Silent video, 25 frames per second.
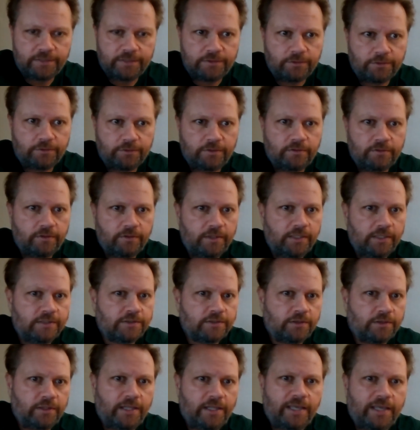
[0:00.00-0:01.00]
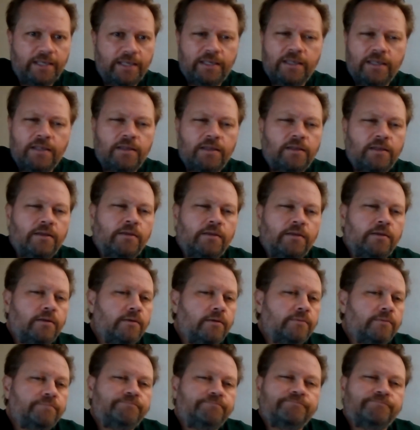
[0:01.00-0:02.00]
So these are like
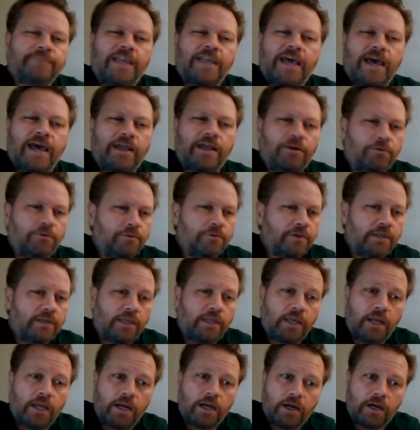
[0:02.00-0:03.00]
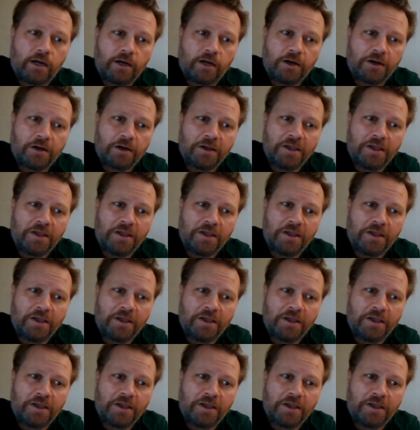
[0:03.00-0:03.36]
I don't care.